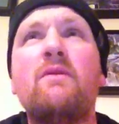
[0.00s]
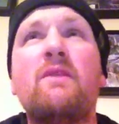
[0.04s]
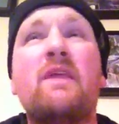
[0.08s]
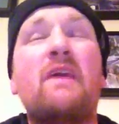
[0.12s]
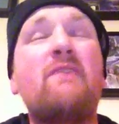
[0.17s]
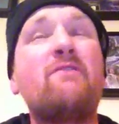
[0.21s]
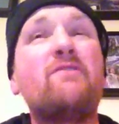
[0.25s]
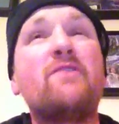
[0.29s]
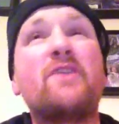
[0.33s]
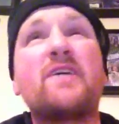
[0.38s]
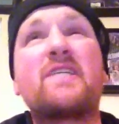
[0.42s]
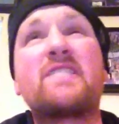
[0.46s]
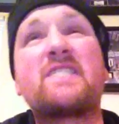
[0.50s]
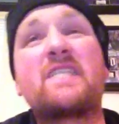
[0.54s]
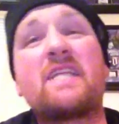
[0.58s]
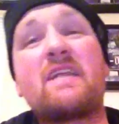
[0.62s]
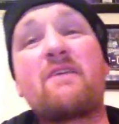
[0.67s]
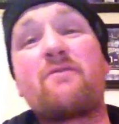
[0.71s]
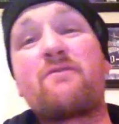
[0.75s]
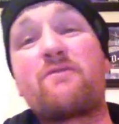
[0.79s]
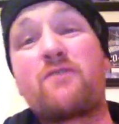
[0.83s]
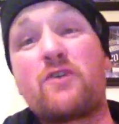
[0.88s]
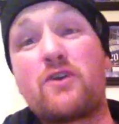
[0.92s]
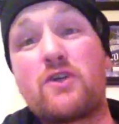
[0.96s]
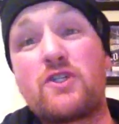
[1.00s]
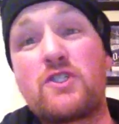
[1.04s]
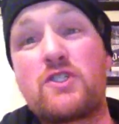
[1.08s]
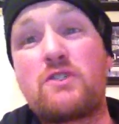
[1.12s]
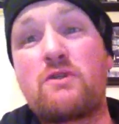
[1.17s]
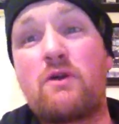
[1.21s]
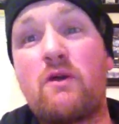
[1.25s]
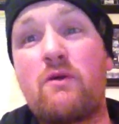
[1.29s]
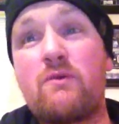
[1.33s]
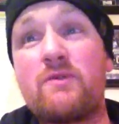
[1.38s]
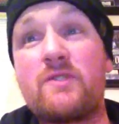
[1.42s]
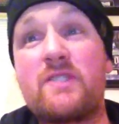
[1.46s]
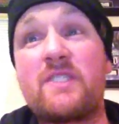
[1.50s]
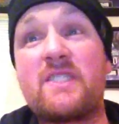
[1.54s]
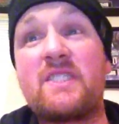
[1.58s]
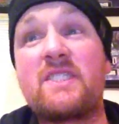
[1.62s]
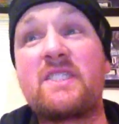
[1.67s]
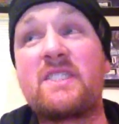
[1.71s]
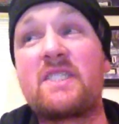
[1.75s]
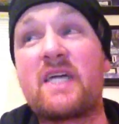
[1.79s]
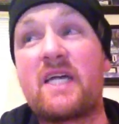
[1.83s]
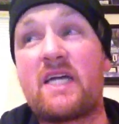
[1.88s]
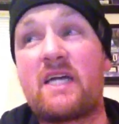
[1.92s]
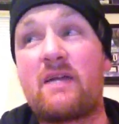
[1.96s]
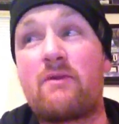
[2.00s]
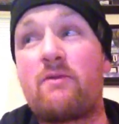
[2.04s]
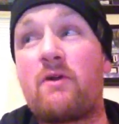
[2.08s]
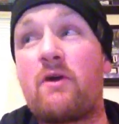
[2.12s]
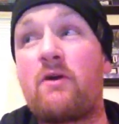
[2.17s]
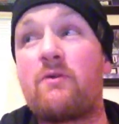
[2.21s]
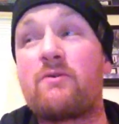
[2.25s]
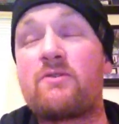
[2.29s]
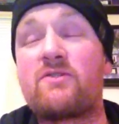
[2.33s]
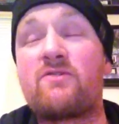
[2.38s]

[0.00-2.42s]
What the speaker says: even, like, sitting 1st row and 2nd row